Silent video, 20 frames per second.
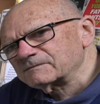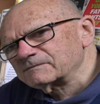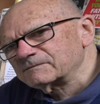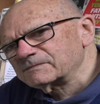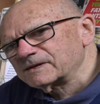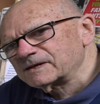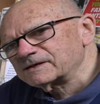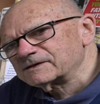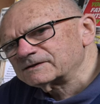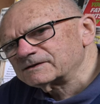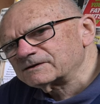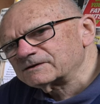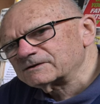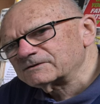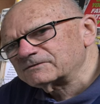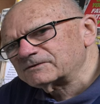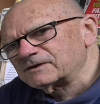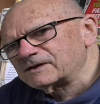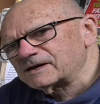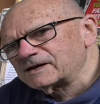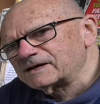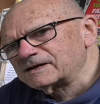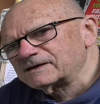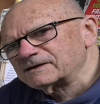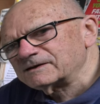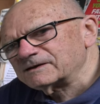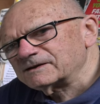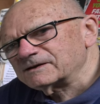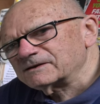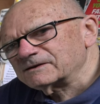bent out of
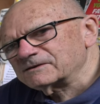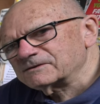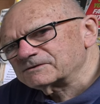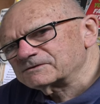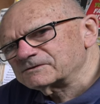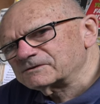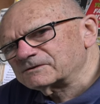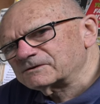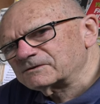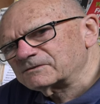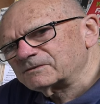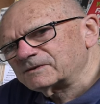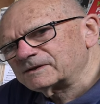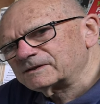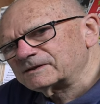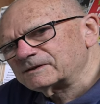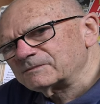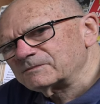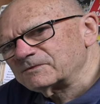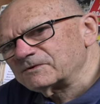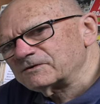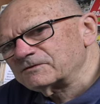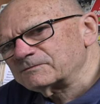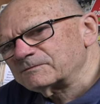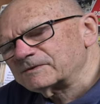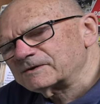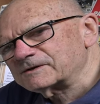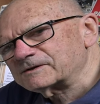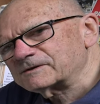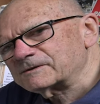line so that when the
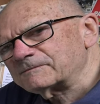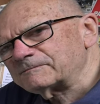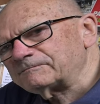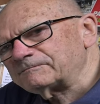movement